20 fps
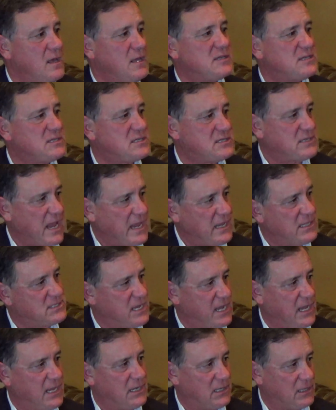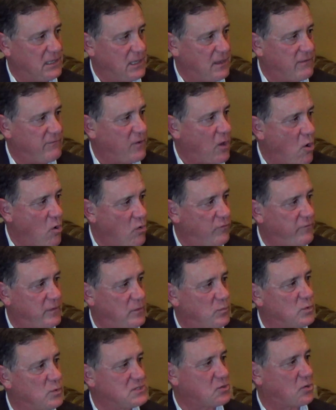state's handling of
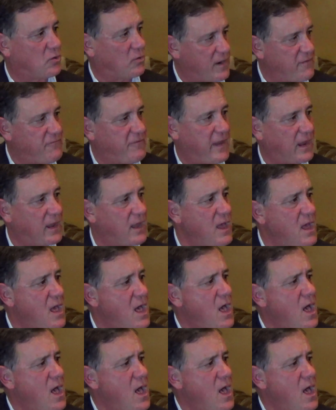COVID was horrific.